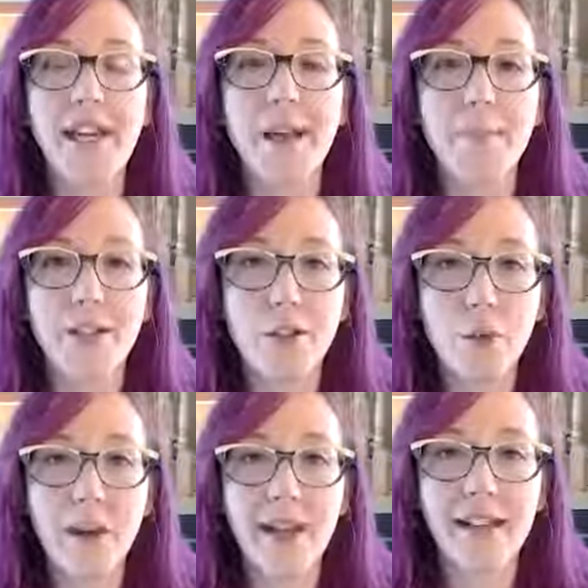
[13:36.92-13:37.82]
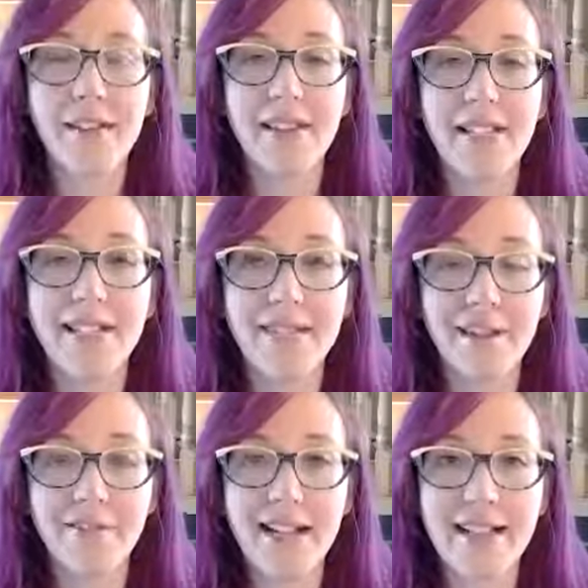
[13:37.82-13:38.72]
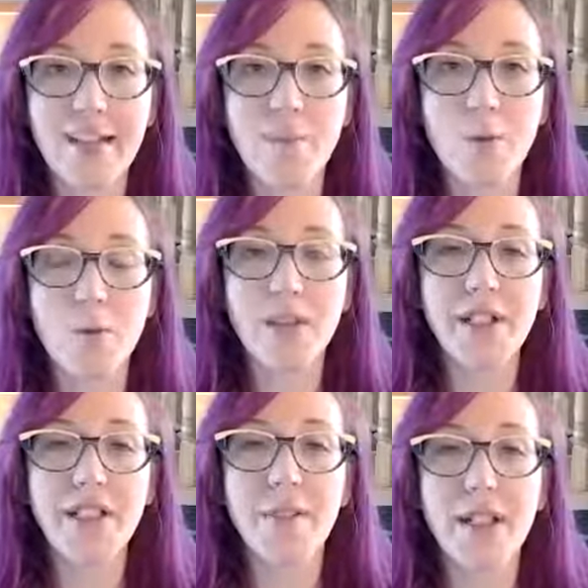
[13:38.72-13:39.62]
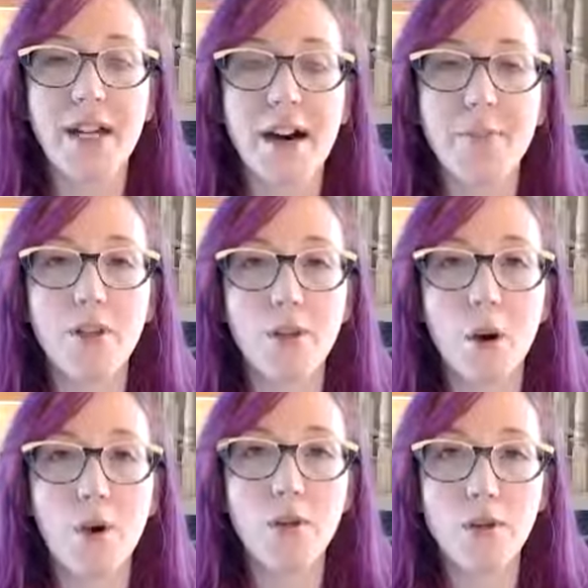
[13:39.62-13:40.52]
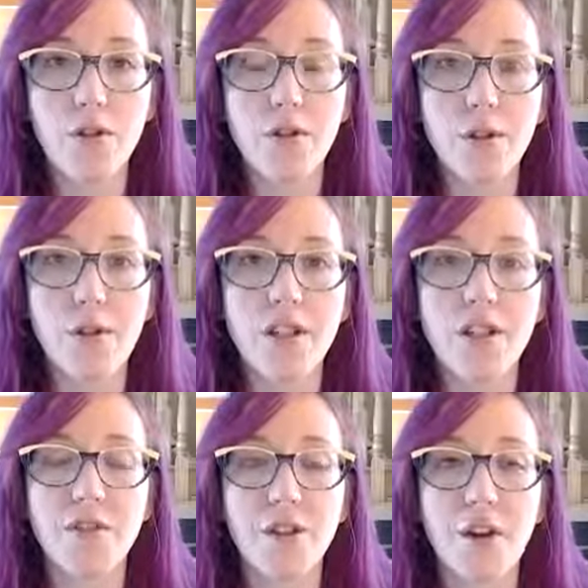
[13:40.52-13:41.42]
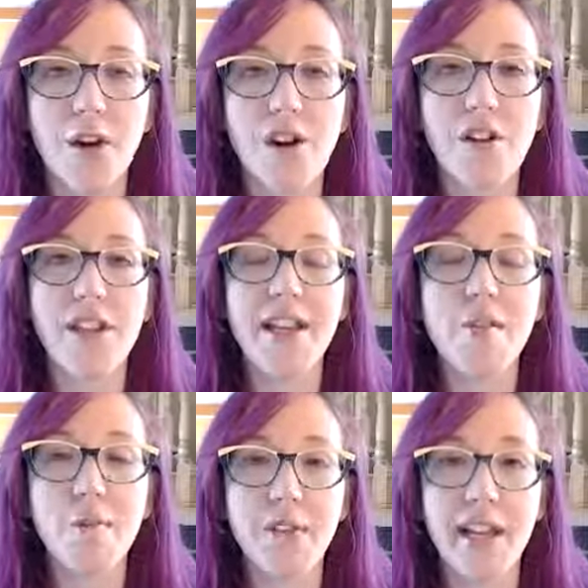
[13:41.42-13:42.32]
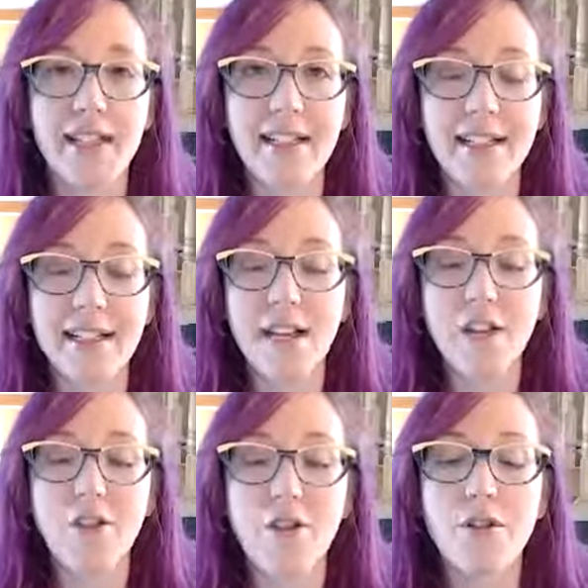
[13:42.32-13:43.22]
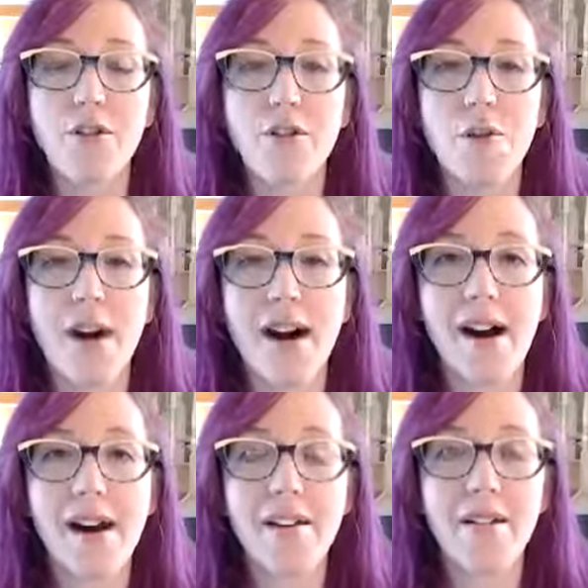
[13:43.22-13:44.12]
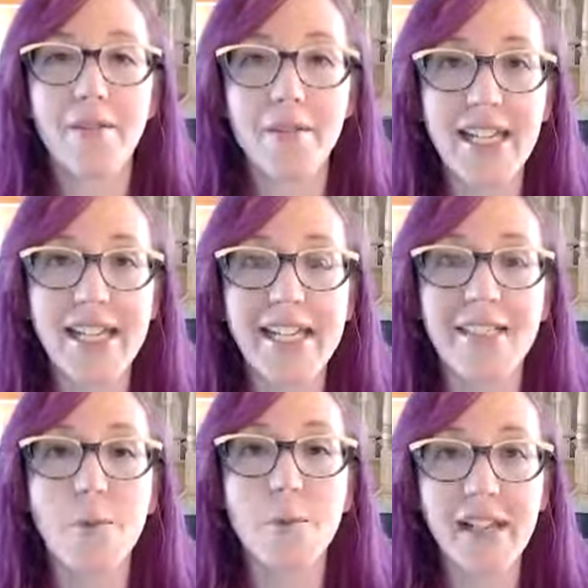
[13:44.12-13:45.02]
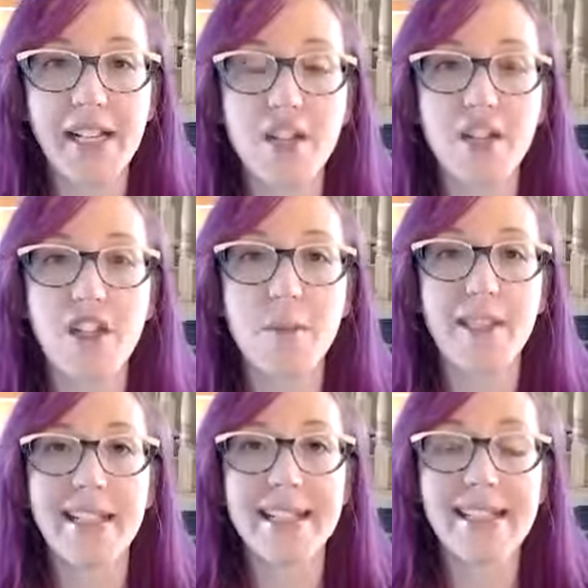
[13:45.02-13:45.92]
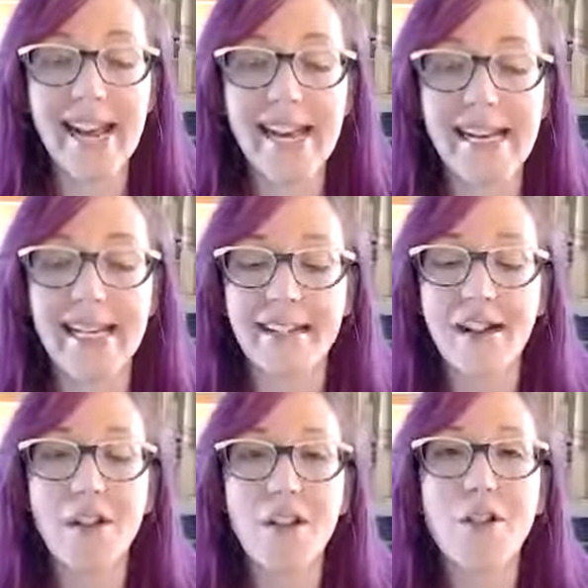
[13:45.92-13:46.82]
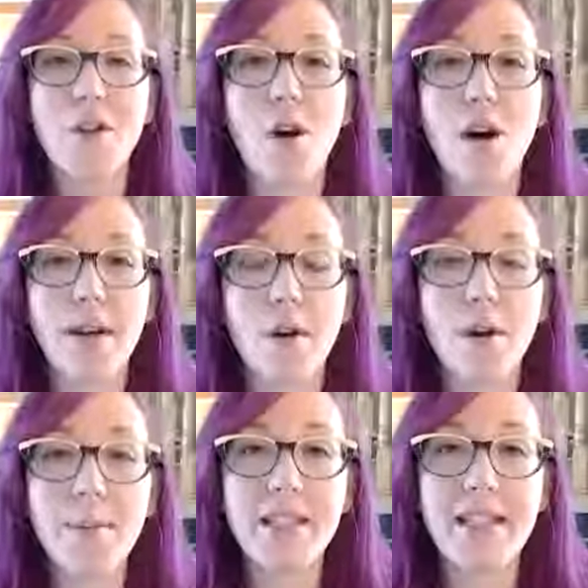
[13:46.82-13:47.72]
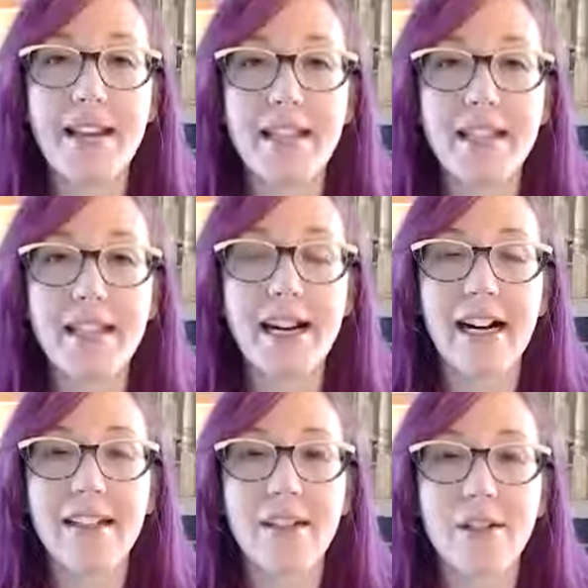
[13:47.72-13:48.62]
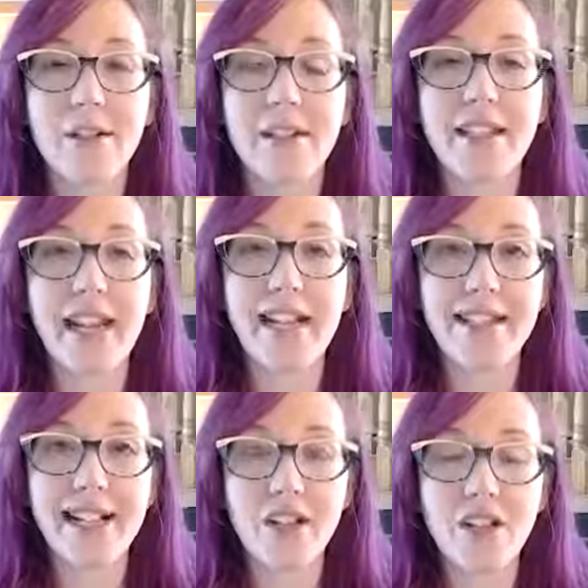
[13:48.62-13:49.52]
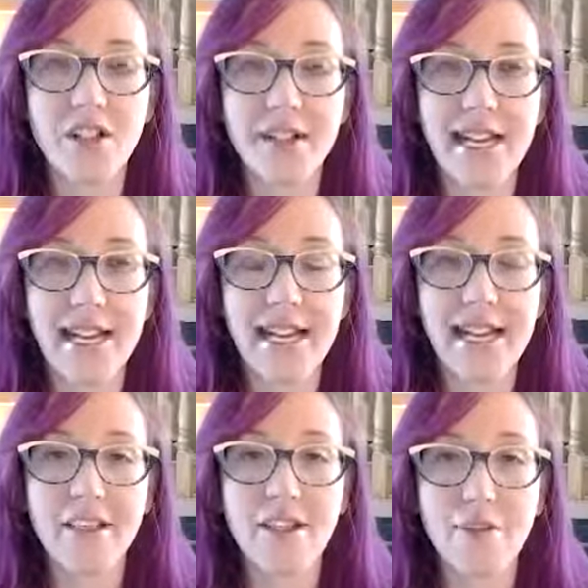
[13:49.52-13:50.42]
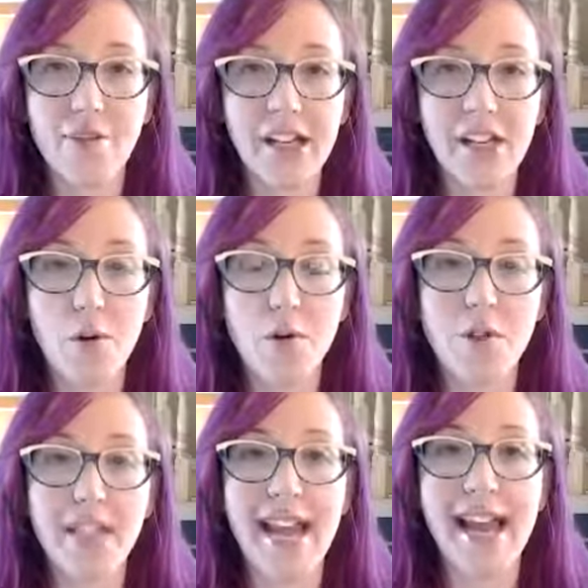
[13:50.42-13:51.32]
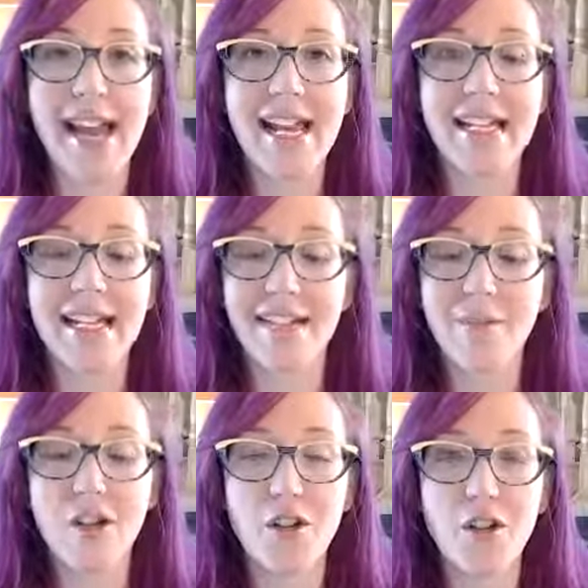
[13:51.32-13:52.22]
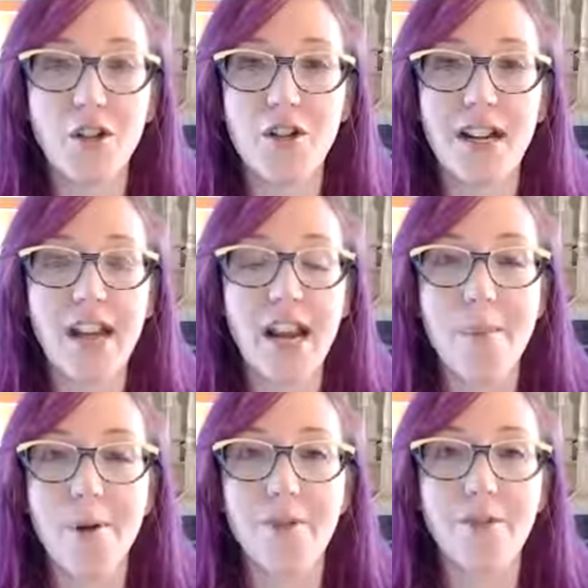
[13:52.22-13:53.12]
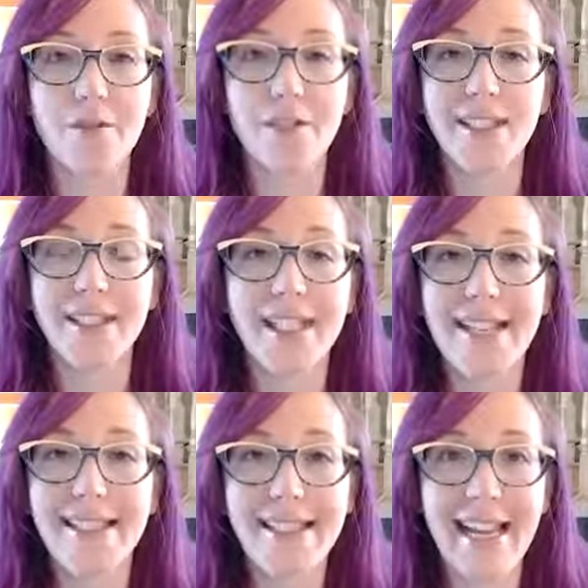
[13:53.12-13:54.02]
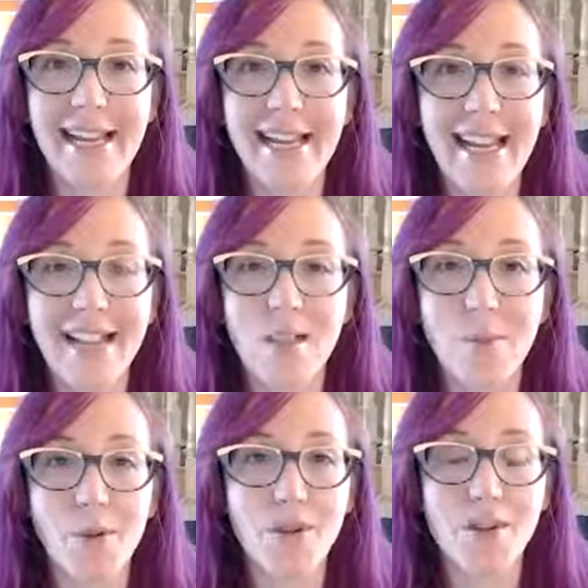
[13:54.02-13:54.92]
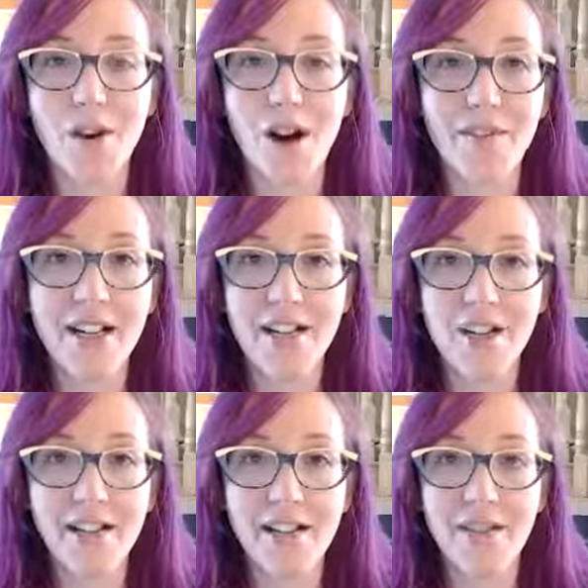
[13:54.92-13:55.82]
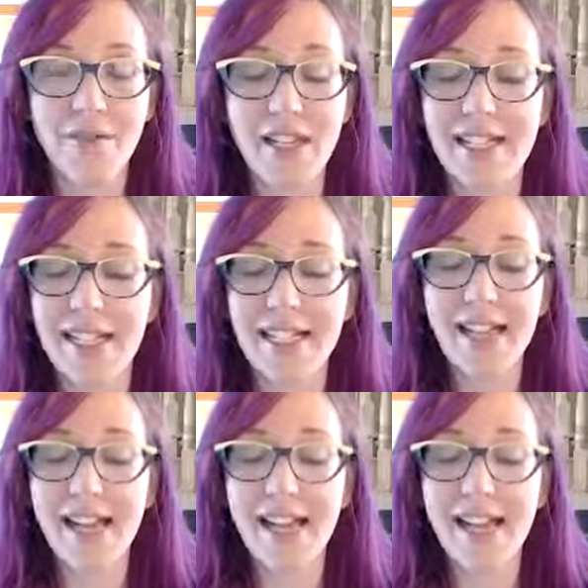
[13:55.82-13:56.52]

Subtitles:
be doing these events, but really to become the go-to source for all things related to vegan relationships and dating. So on my website, there's a section dedicated to videos, and it features a number of different dating experts. They're all vegetarian and vegan,